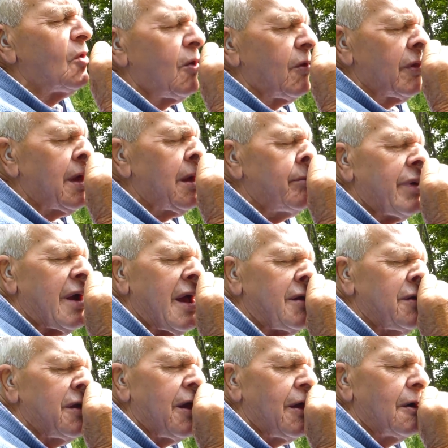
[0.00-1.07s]
not that
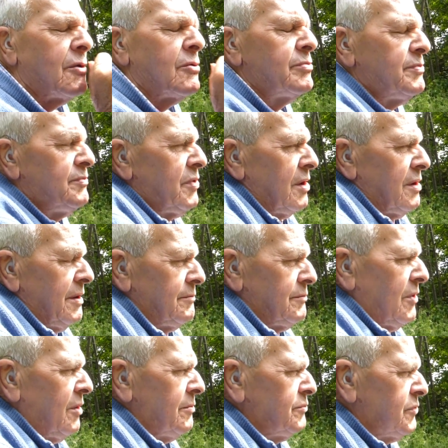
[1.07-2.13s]
bad now.
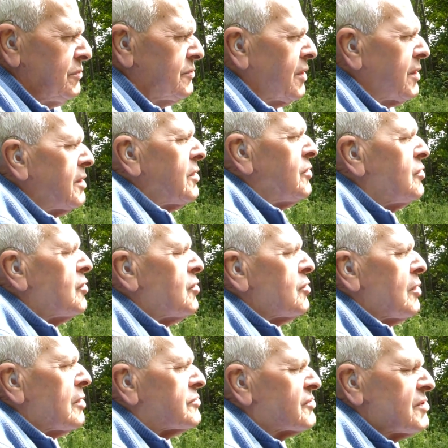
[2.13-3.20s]
Um, I'm
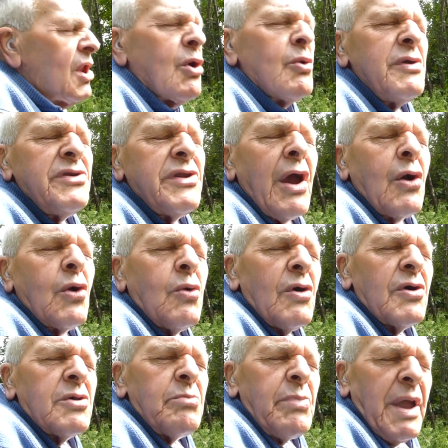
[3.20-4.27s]
slowing down
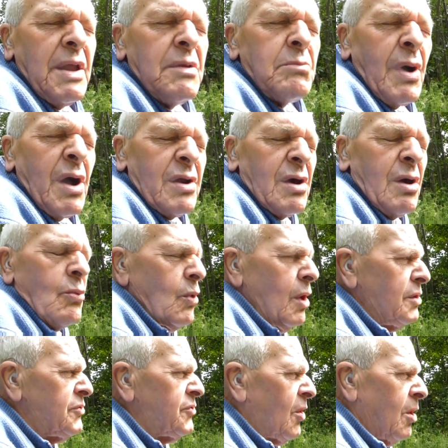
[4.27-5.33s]
quite a bit, but at
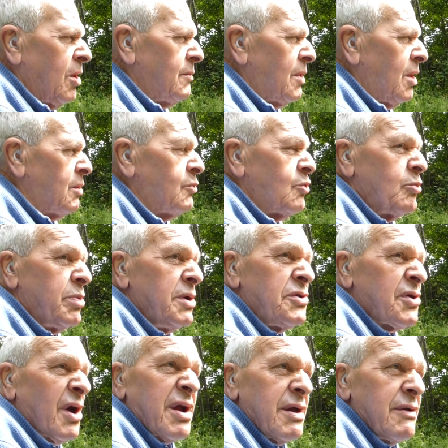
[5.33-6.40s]
one time I will be
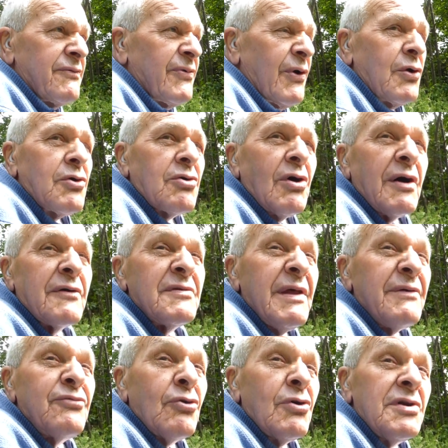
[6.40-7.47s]
taking photographs
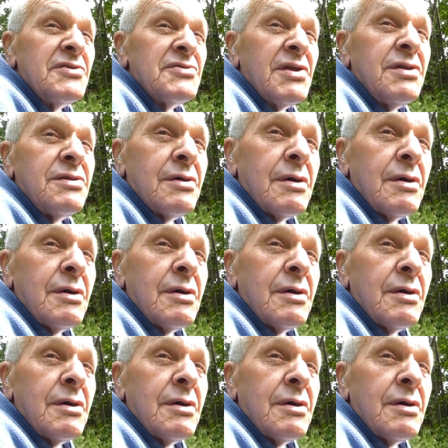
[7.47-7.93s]
left. But right, you